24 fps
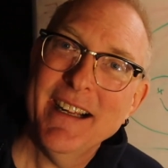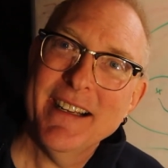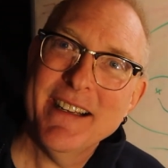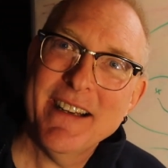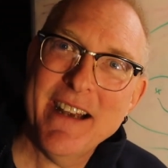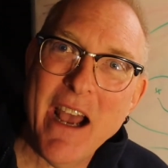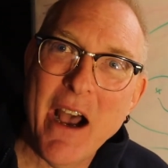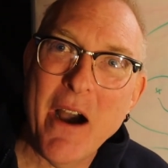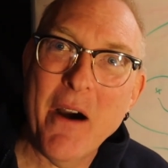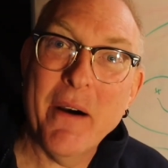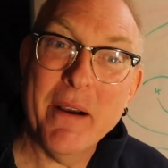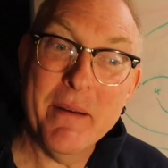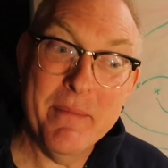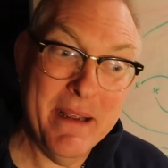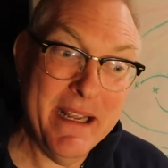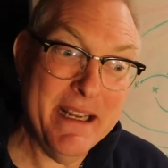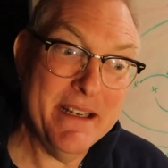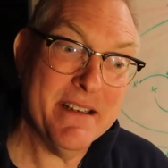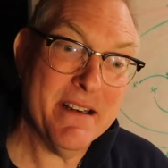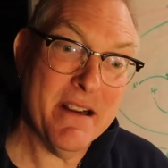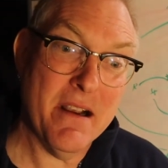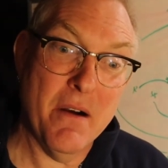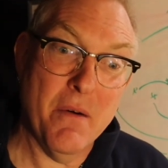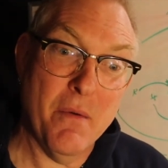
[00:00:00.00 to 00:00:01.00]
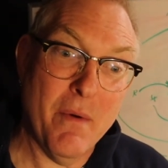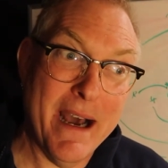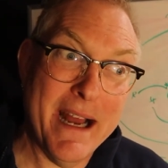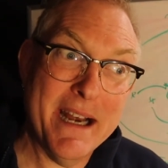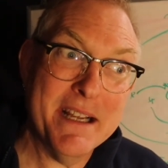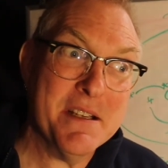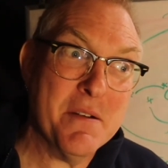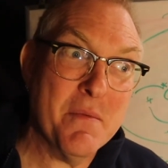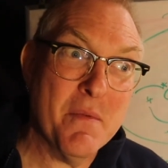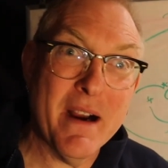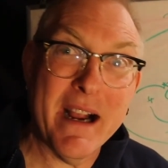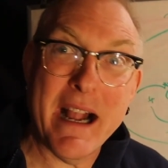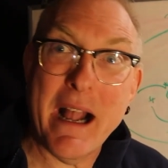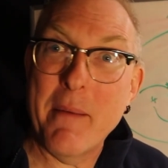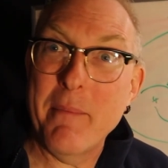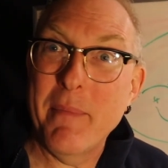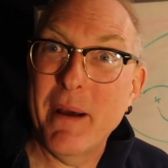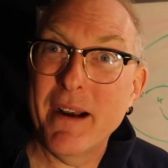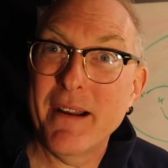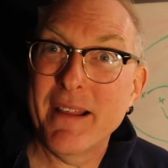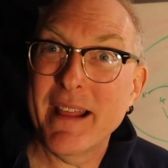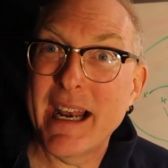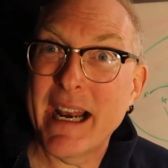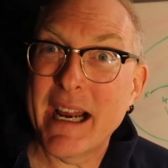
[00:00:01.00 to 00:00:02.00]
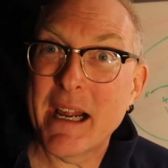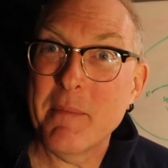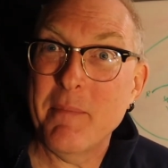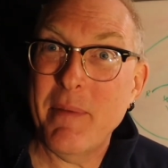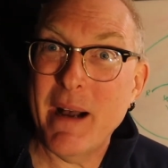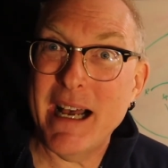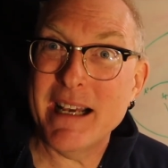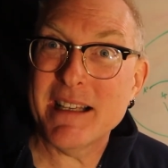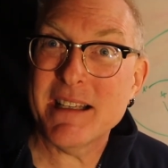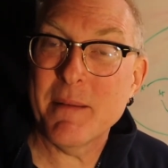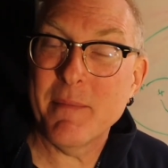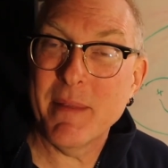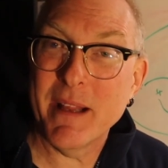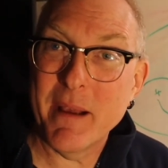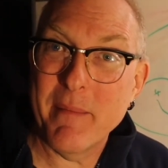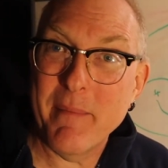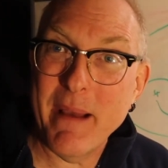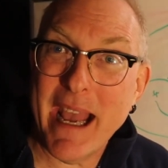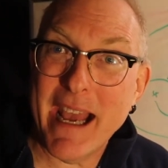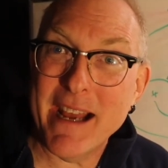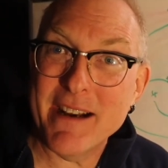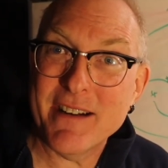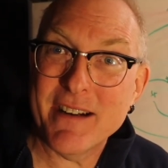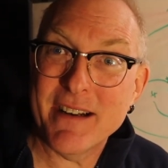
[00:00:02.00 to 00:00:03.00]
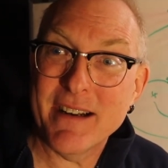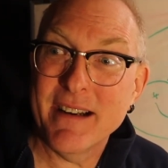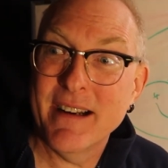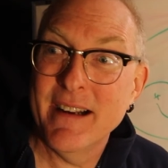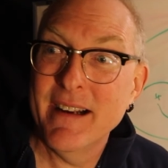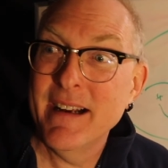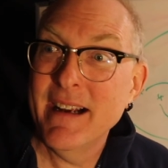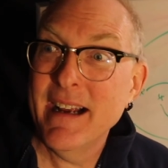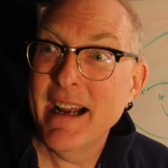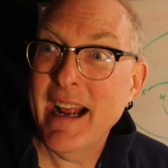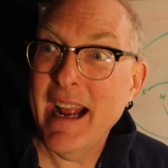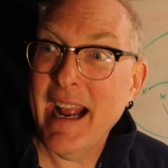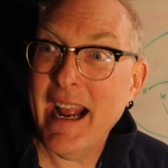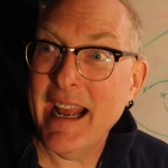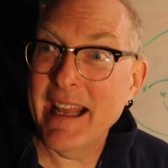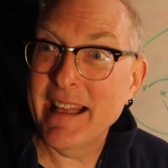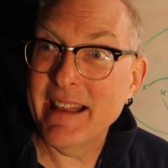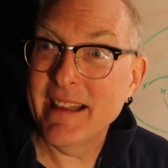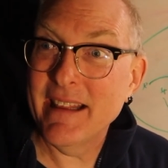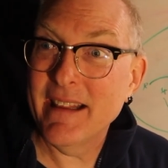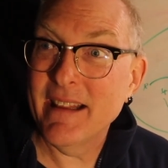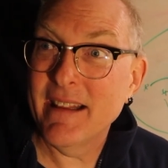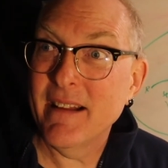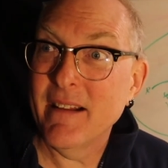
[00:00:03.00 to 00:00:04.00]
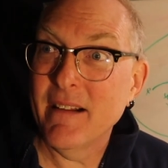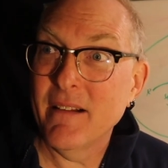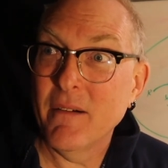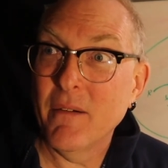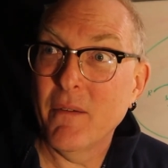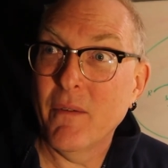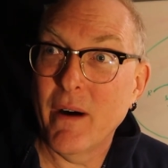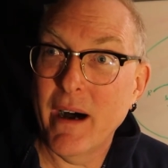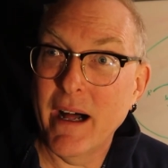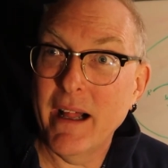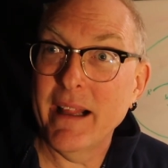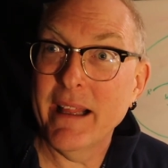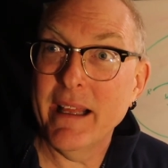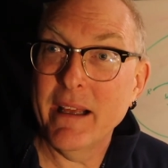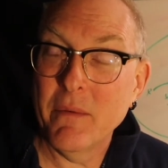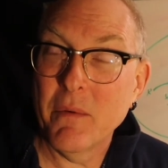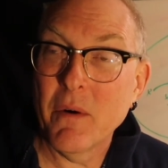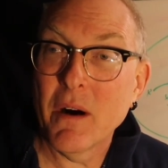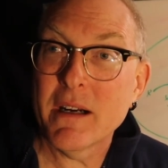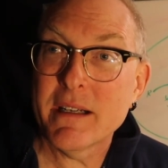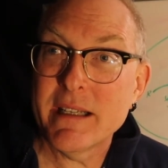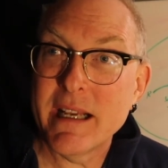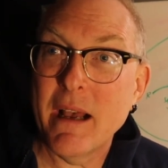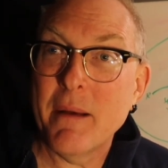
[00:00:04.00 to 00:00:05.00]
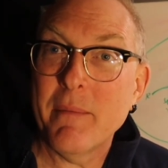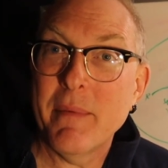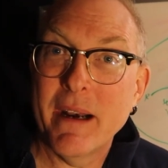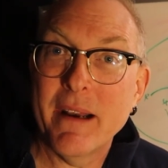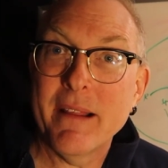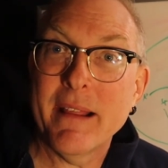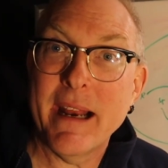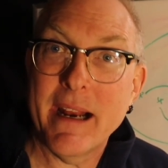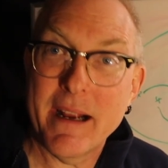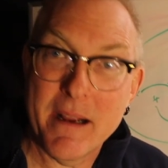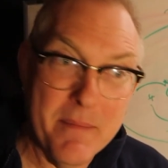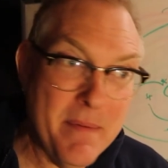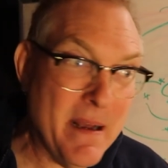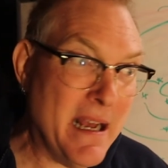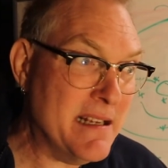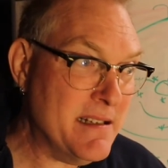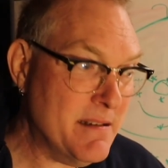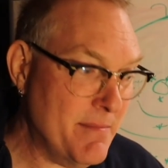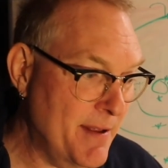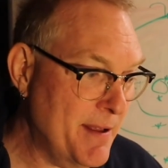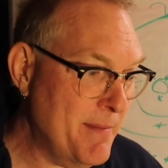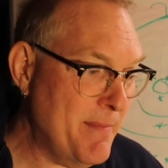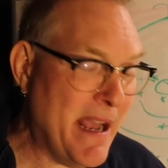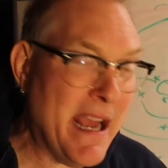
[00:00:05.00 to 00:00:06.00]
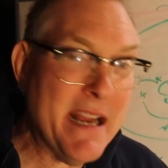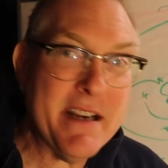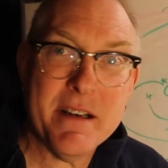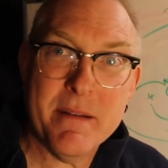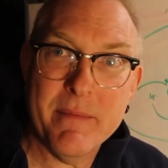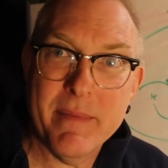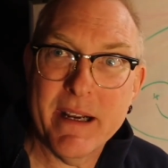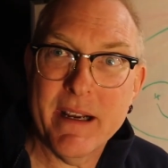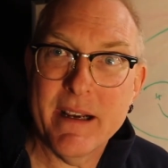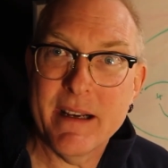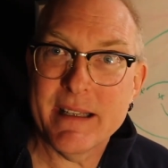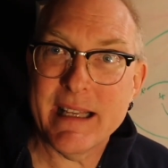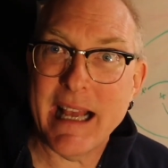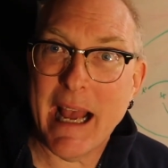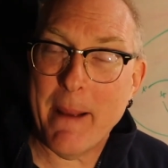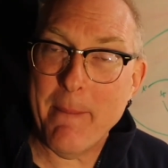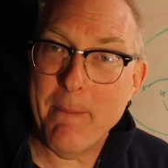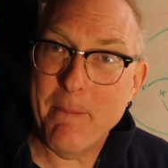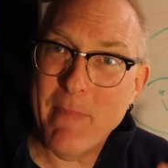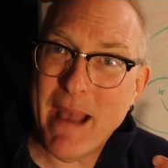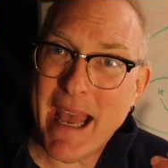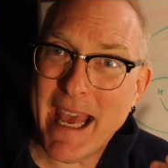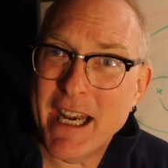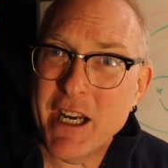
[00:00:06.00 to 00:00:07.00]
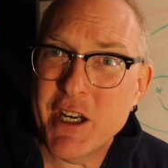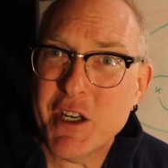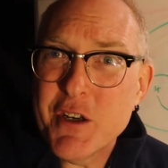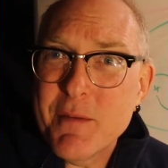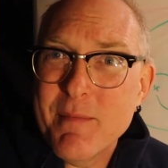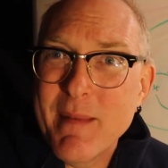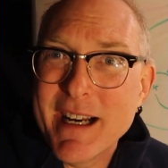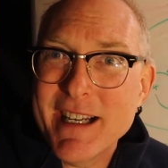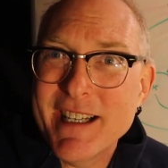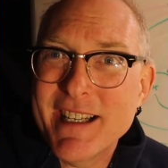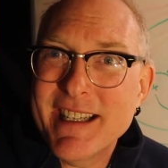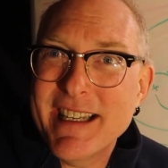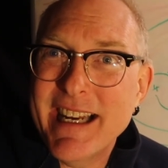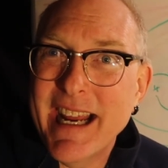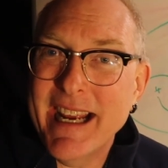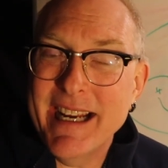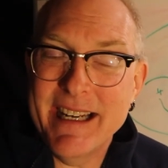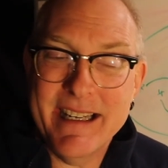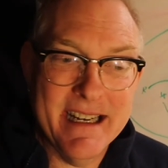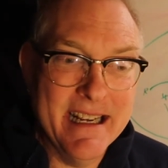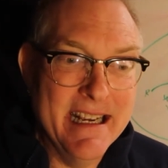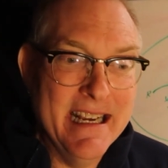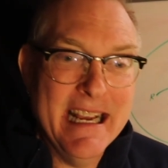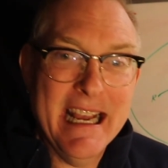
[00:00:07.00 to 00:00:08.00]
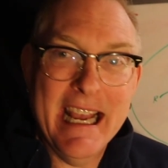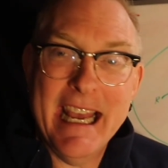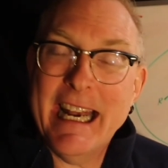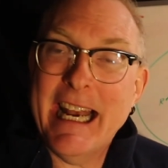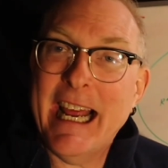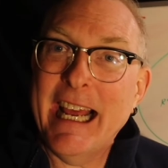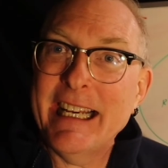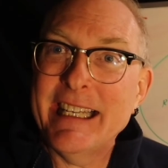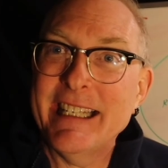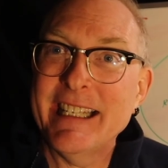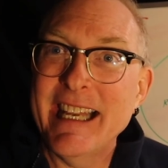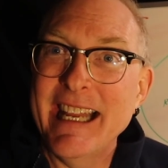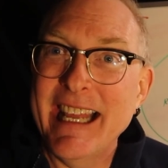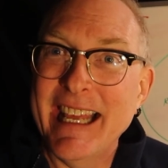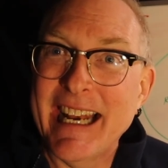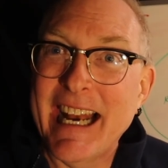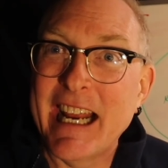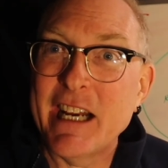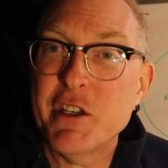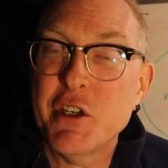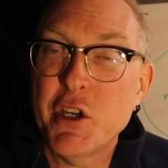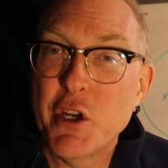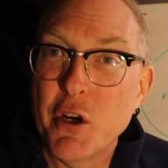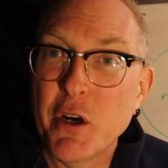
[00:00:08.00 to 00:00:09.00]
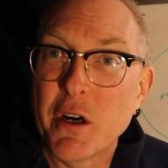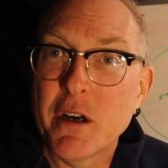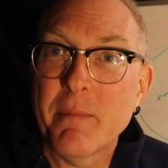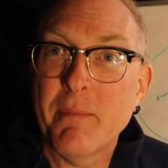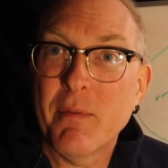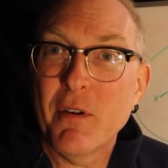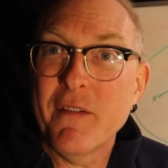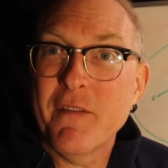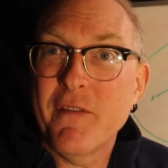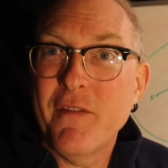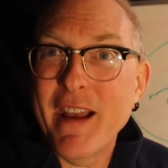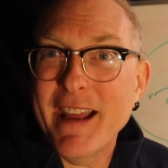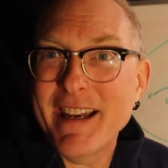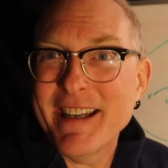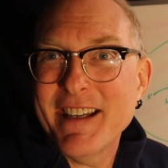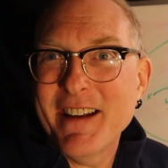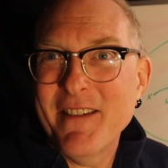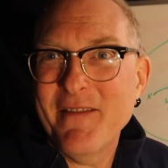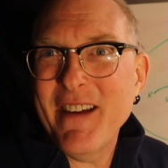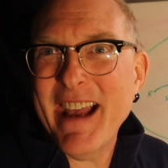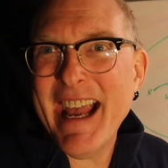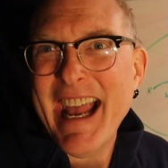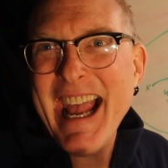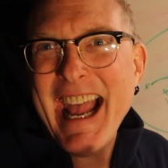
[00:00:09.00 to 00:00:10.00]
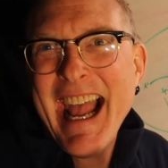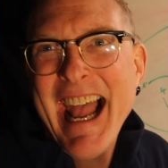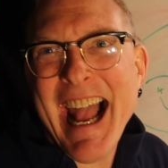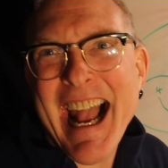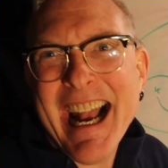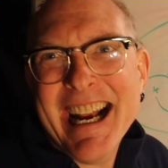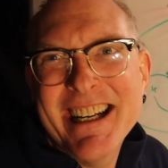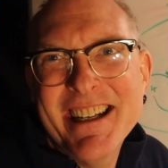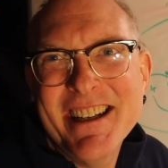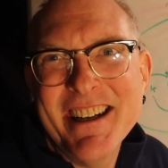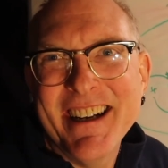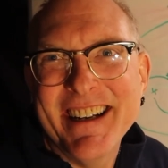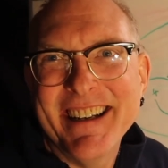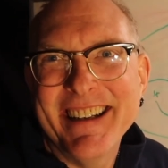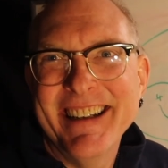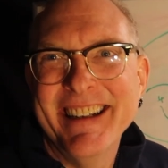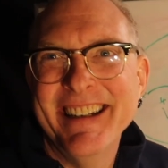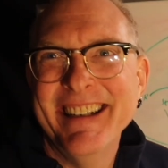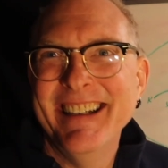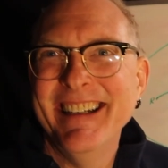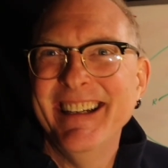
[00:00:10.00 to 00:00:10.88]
No, it means you go, why does it work out better than I could possibly imagine? And, well, it works out better than I could possibly imagine because I managed my state and I took preventive action,